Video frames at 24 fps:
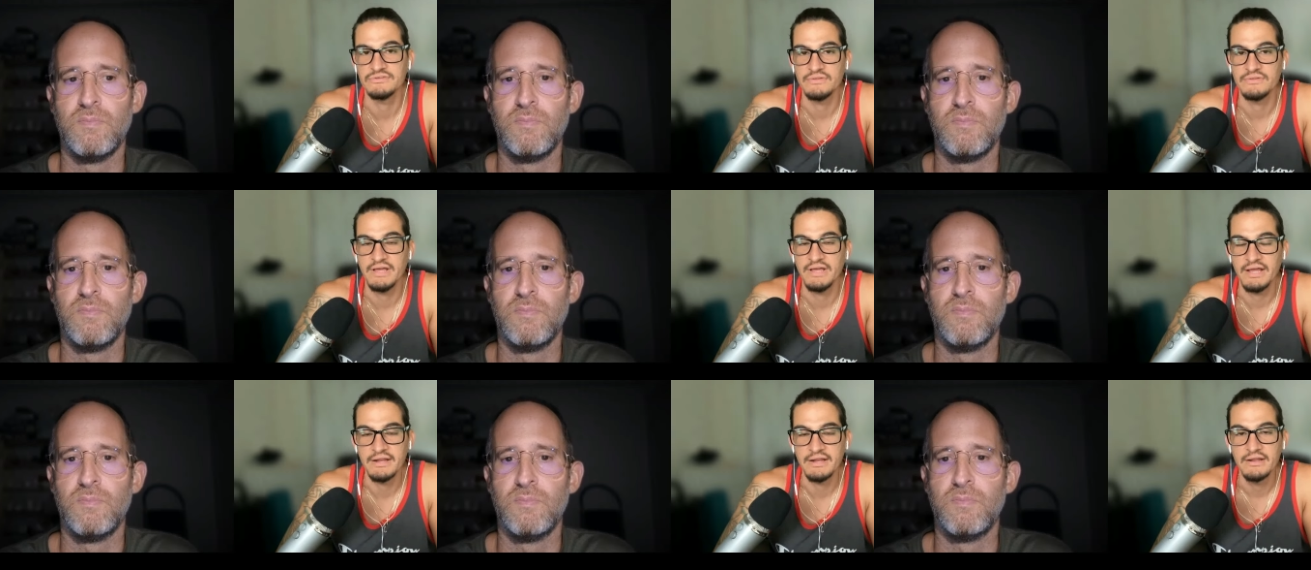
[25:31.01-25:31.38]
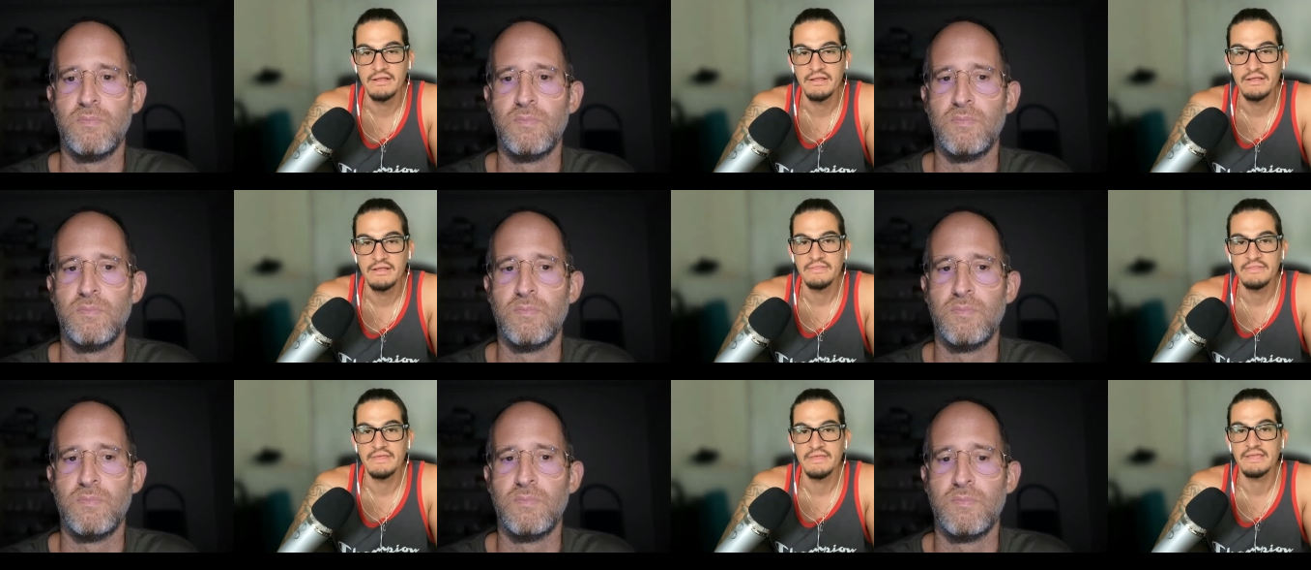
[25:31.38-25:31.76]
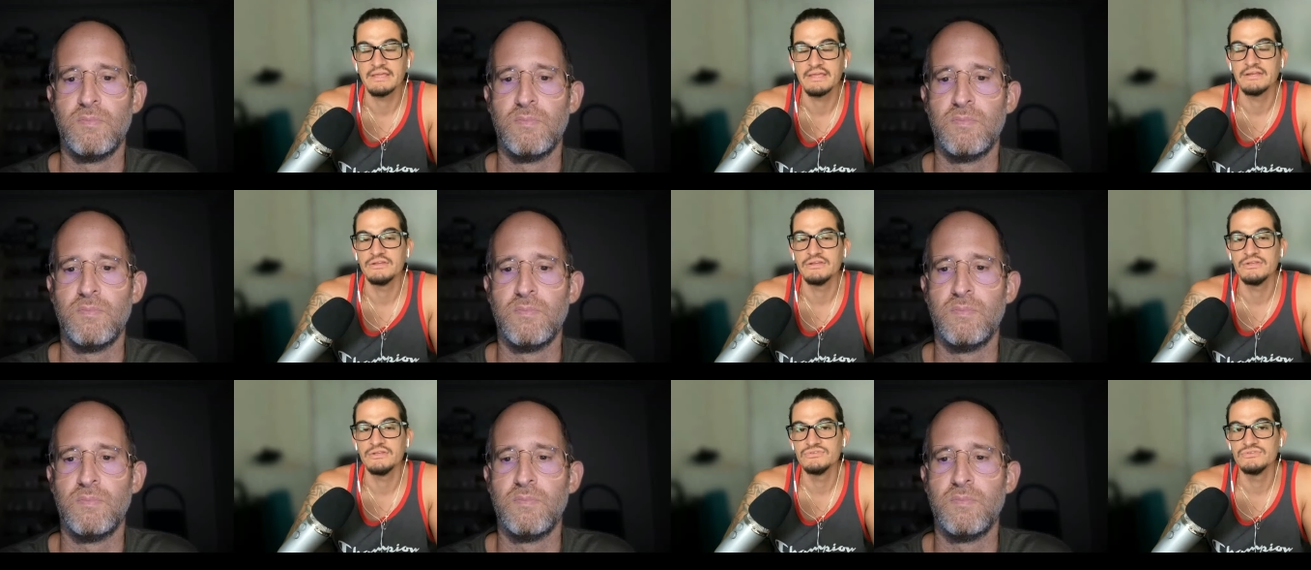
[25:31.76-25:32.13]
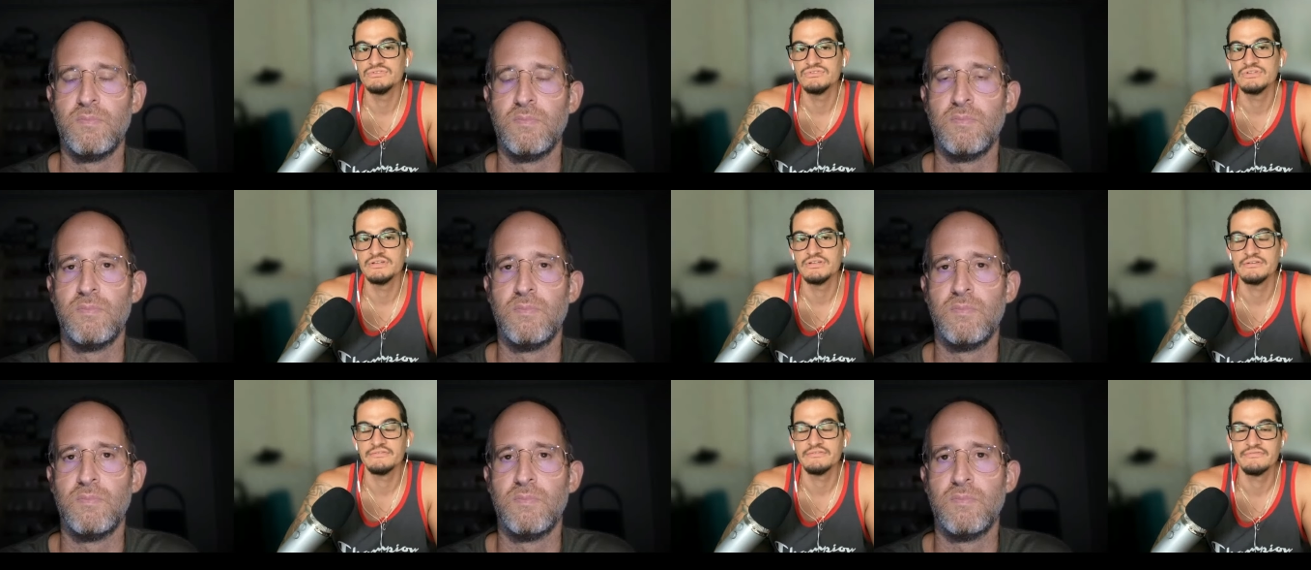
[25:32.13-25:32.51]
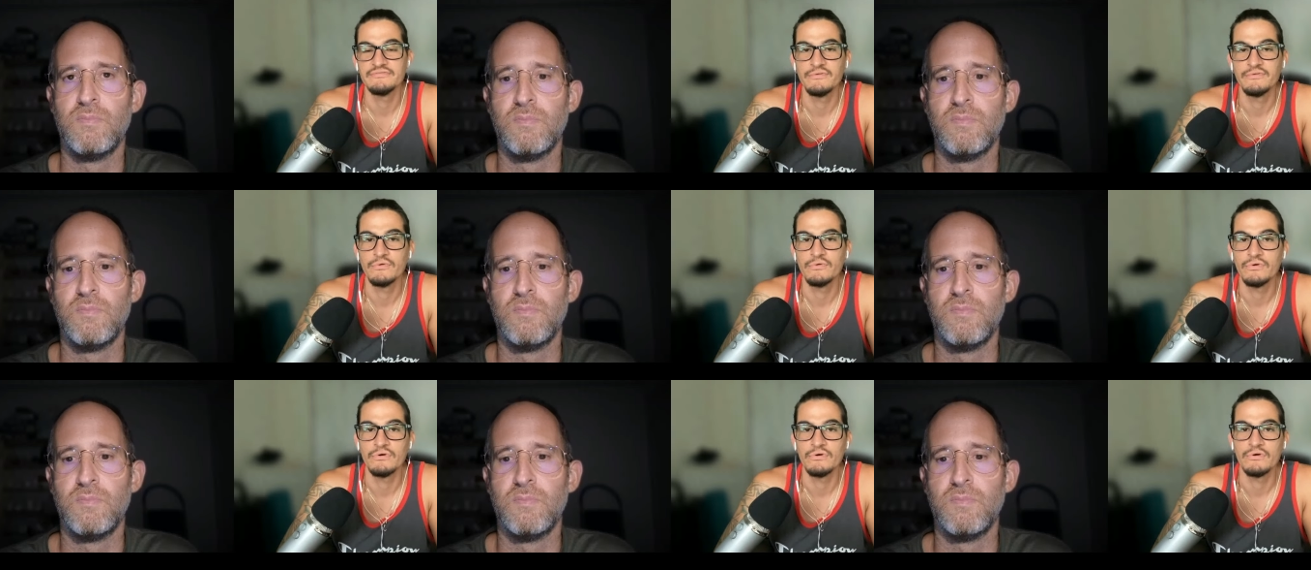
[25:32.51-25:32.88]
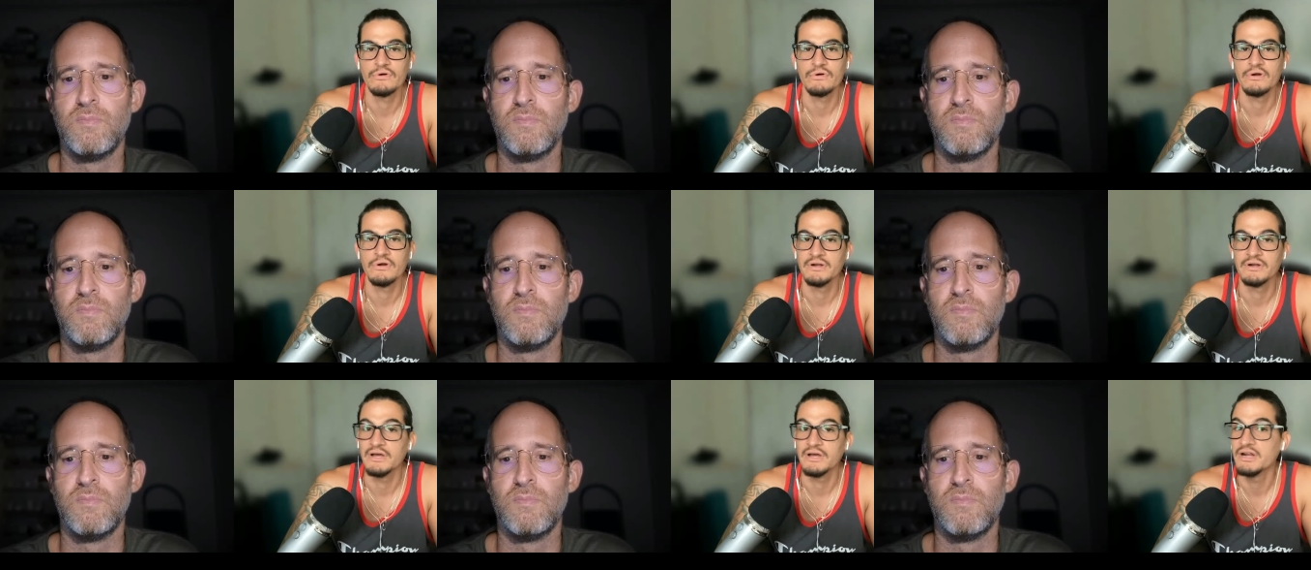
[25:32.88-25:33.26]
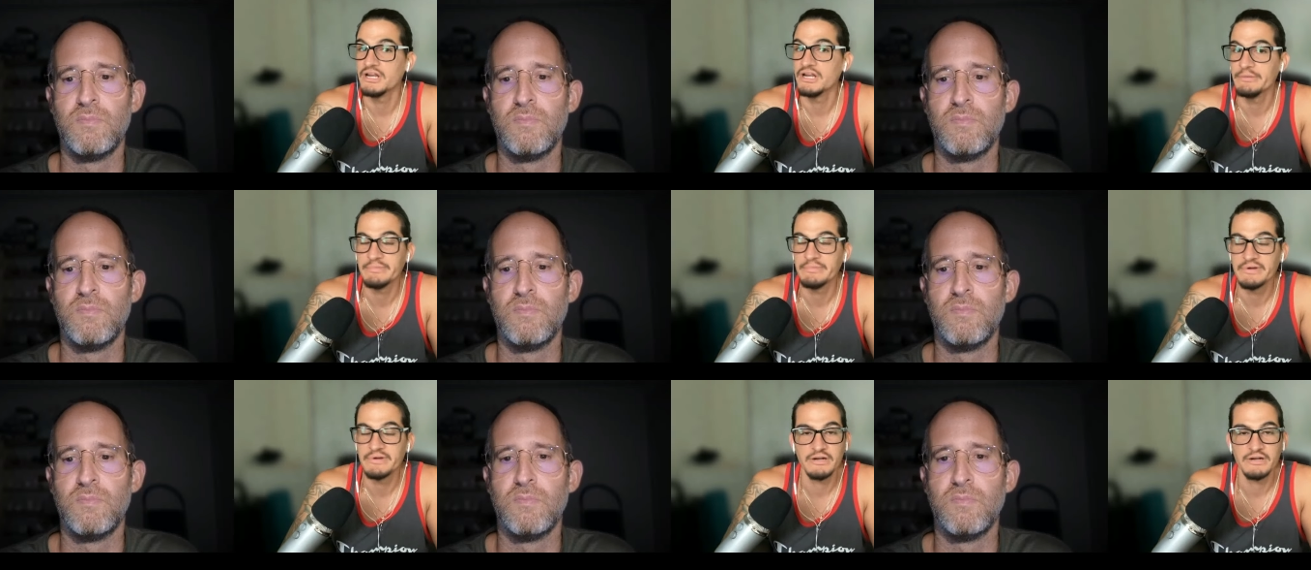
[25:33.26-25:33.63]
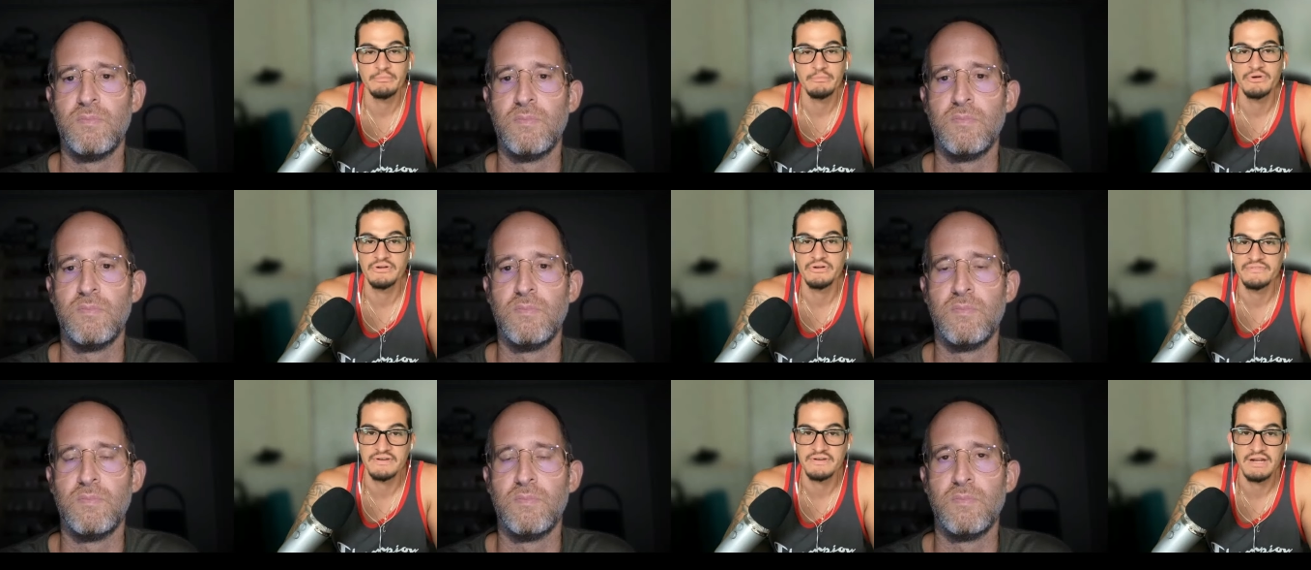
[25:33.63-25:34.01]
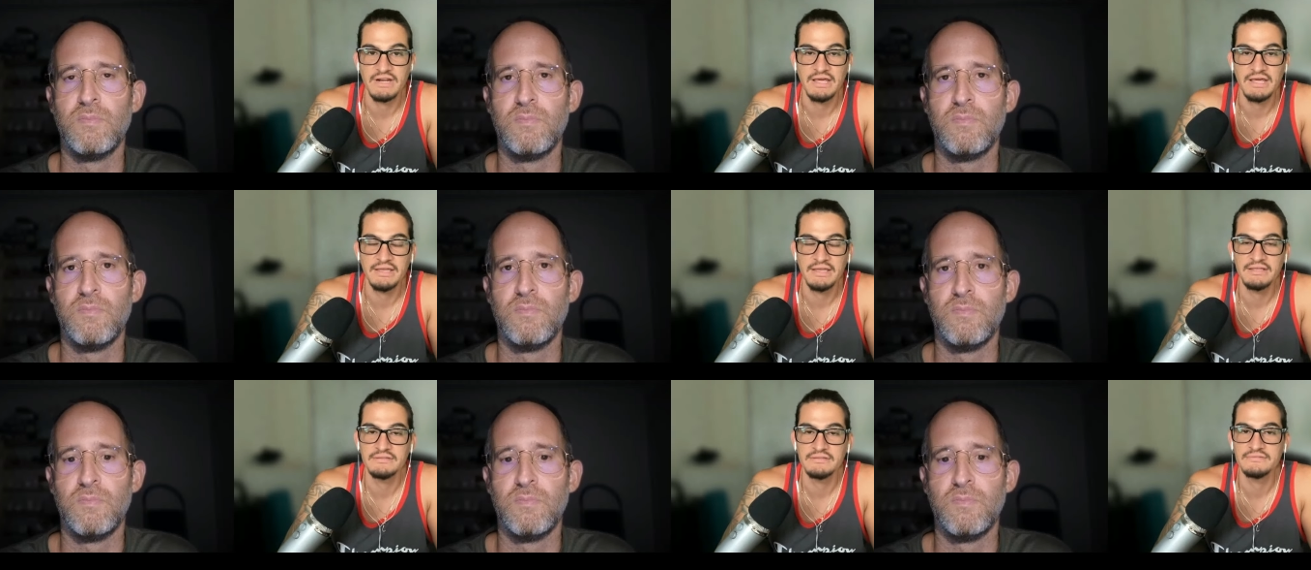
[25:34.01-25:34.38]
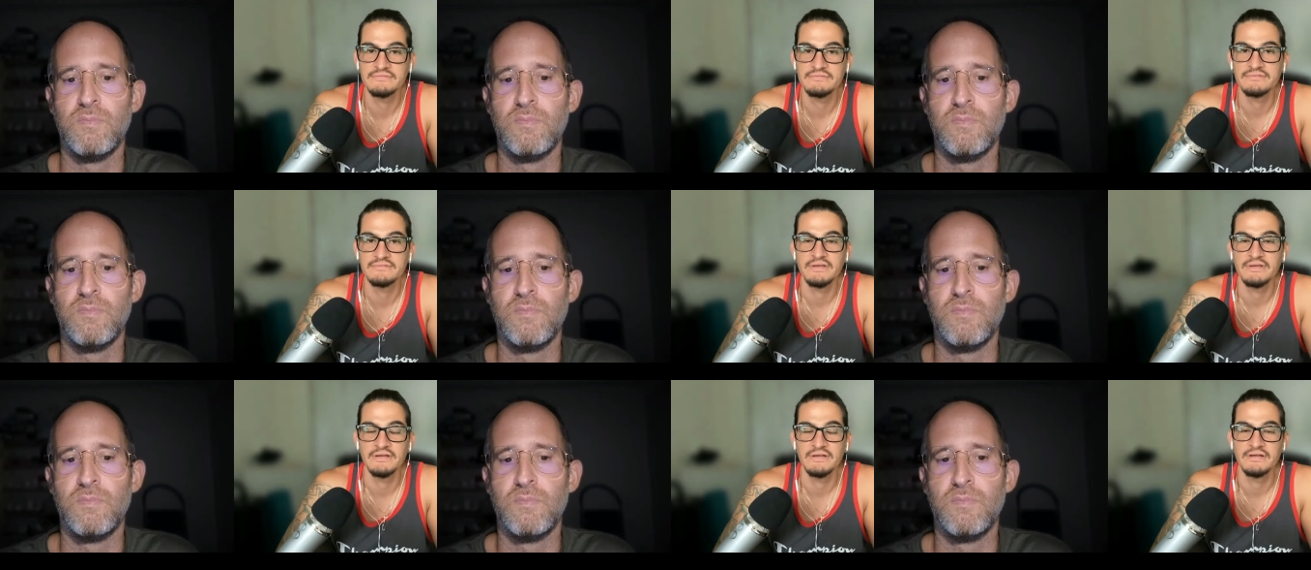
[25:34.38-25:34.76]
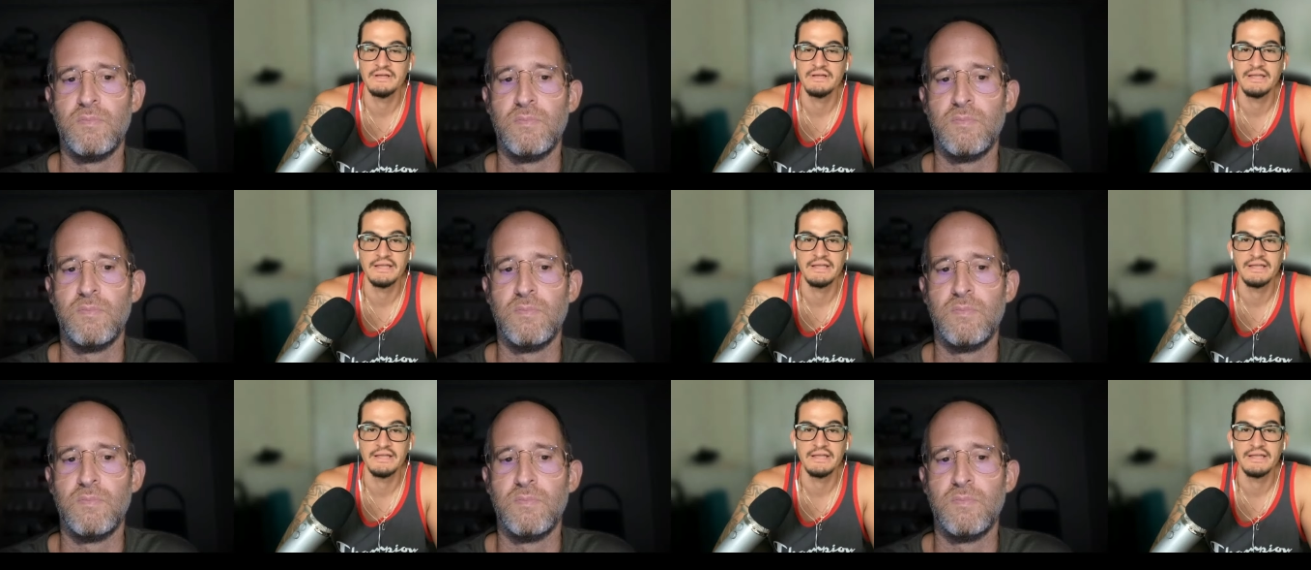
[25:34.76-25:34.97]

Speaker 1: so that they can use it for an unlimited number of clients uh,